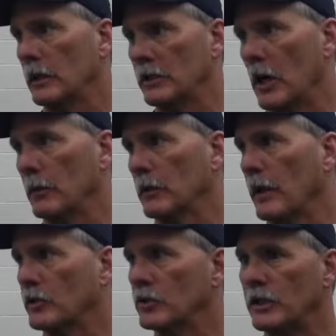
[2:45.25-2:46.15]
in time
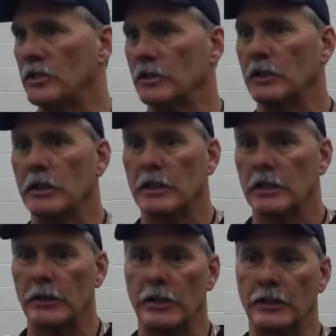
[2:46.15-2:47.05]
last season.
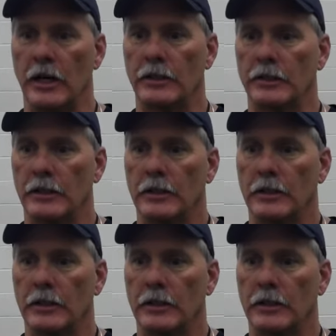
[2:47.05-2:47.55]
He had not